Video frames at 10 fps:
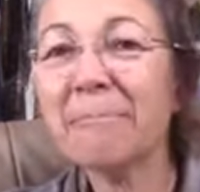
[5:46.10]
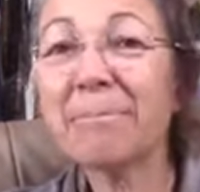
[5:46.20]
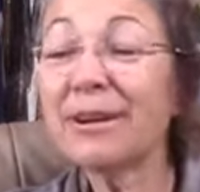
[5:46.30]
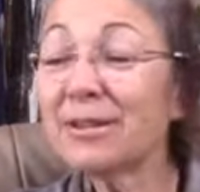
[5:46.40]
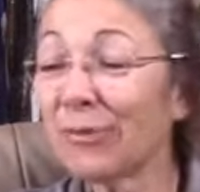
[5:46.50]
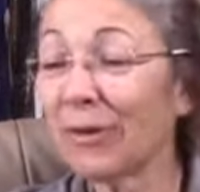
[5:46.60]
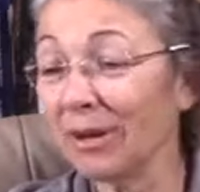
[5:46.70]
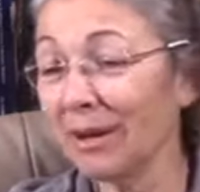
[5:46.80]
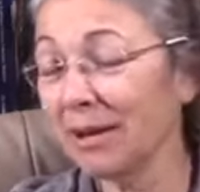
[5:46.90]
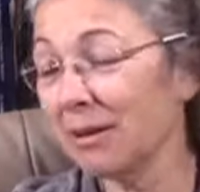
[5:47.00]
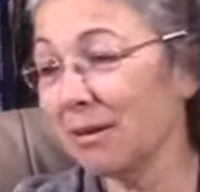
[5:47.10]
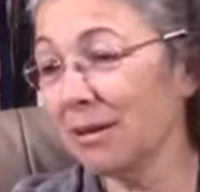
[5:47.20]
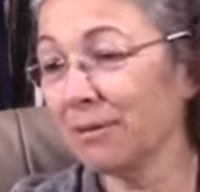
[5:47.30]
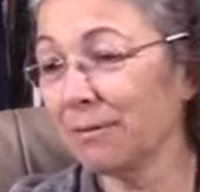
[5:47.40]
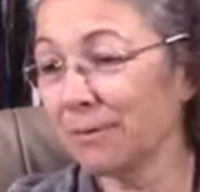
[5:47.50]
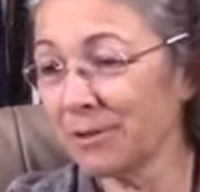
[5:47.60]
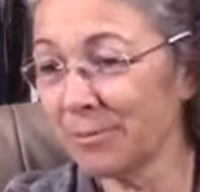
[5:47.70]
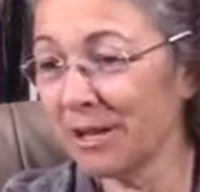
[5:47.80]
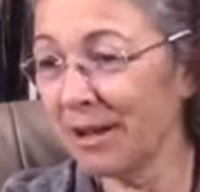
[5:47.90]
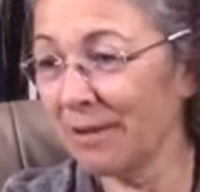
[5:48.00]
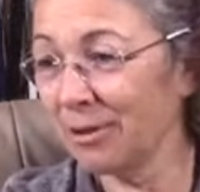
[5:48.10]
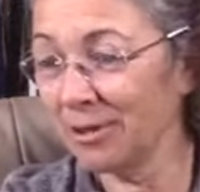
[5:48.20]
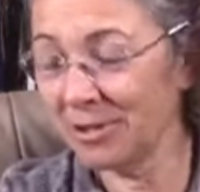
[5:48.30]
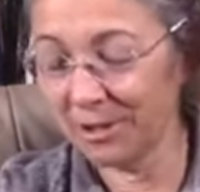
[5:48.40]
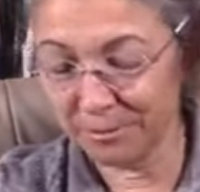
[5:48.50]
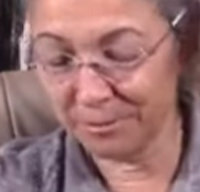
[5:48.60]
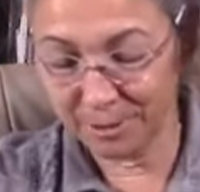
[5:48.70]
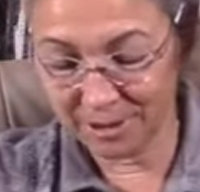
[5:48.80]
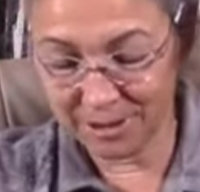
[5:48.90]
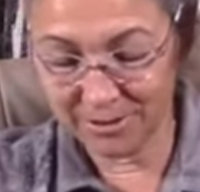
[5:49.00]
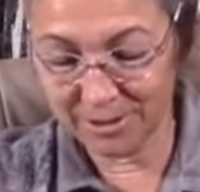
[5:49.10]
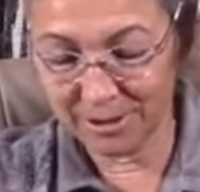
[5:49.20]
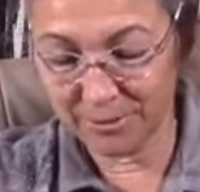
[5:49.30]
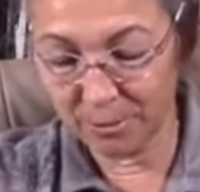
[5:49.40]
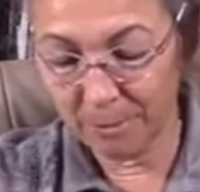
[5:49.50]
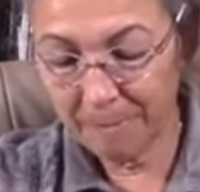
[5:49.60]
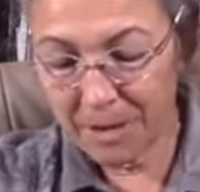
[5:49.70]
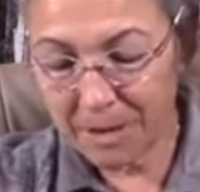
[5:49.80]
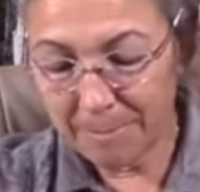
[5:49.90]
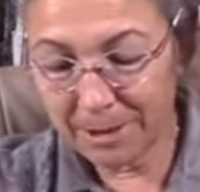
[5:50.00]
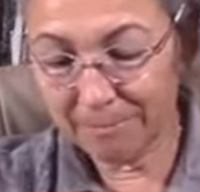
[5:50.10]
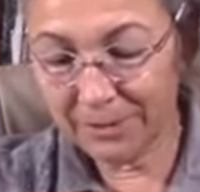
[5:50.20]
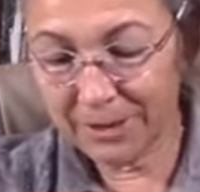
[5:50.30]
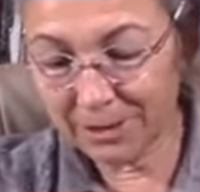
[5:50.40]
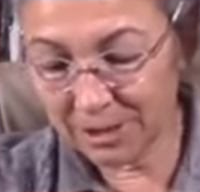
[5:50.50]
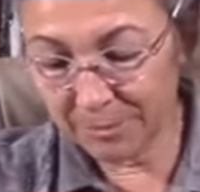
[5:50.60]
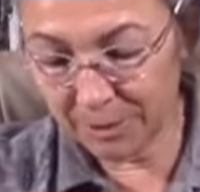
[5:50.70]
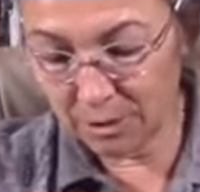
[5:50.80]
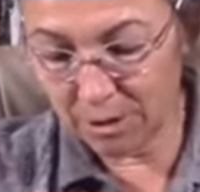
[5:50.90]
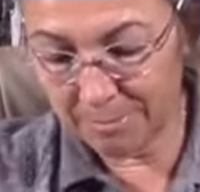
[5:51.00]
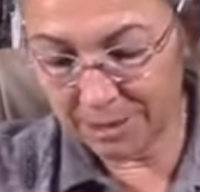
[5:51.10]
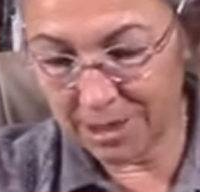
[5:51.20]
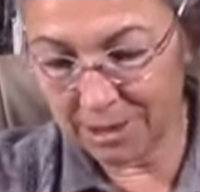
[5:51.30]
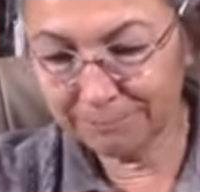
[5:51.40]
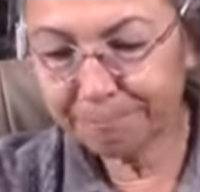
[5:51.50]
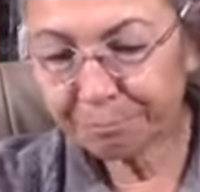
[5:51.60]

but it is fun. And, you know, for somebody to have a nice heirloom like that, it's kind of cool. But then something caught my eye.